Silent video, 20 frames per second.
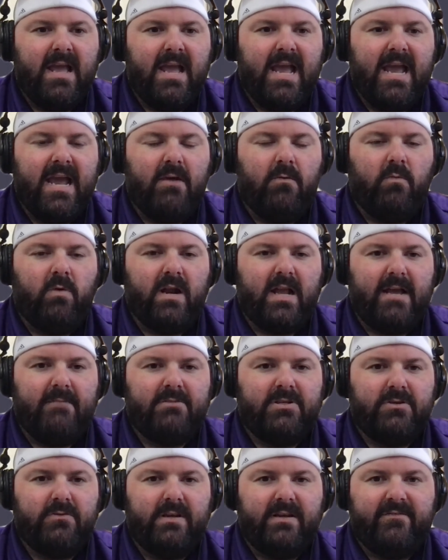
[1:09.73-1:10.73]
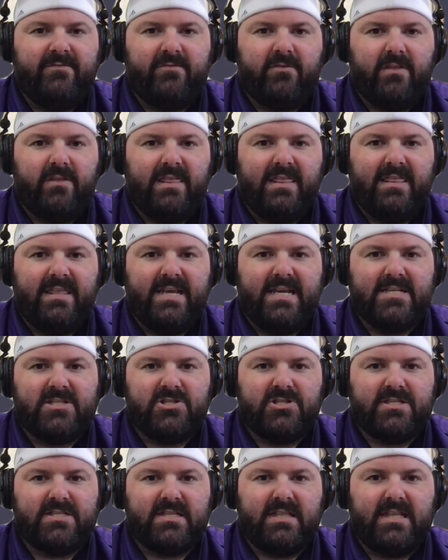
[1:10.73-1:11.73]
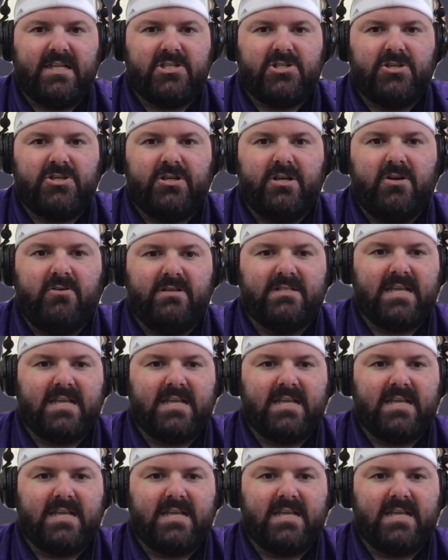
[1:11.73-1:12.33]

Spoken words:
And what I'm doing for this, just to let you know,